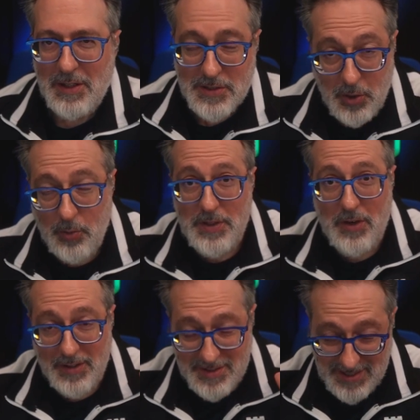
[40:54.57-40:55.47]
So
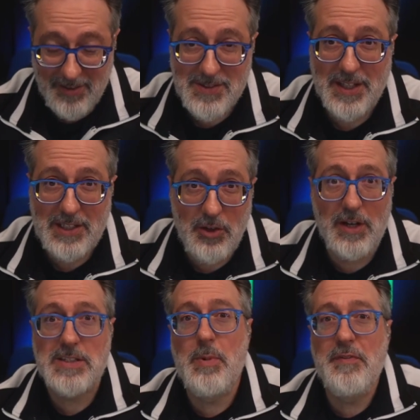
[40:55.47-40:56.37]
sounds like an
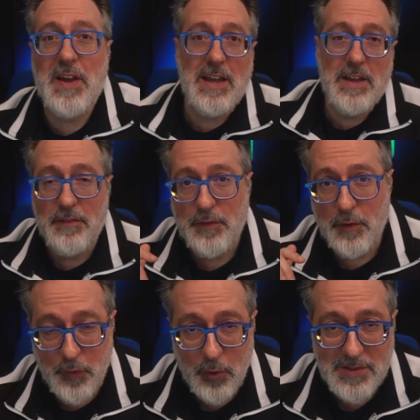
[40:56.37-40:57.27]
awesome event. And
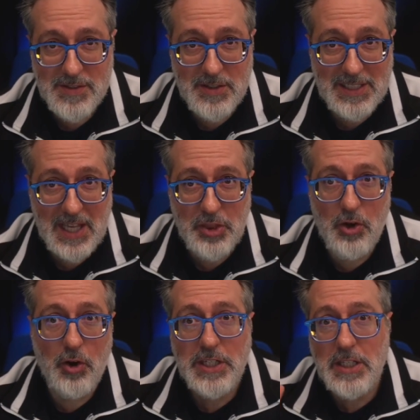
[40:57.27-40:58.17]
for folks to get
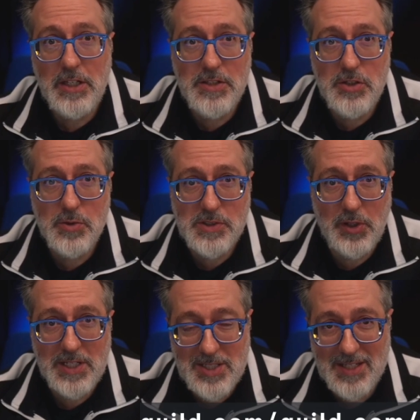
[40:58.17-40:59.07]
there, all you need to do is
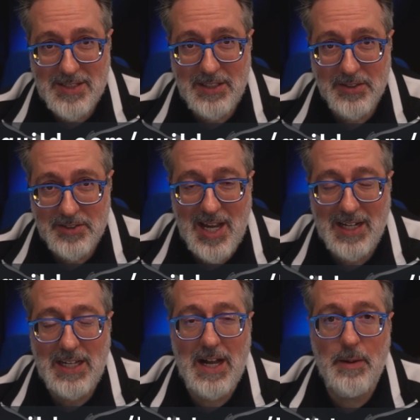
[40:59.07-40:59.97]
go to
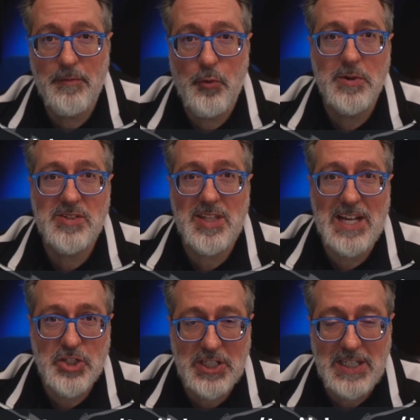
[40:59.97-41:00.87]
testguild.com forward
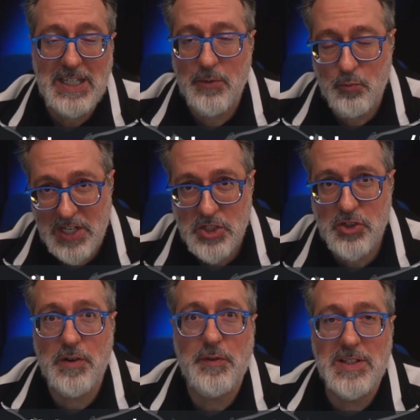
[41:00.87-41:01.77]
slash key and
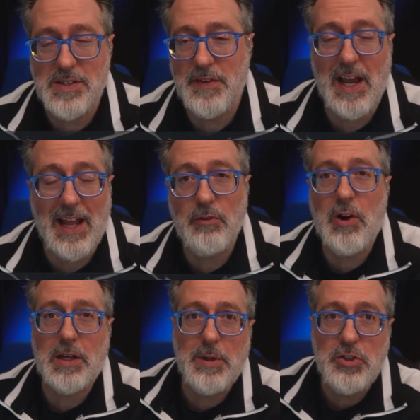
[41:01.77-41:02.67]
register for this event. I highly
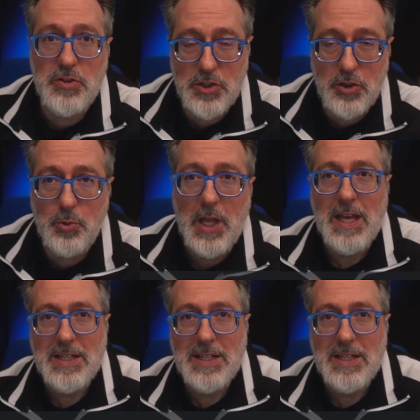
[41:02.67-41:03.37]
recommend you do.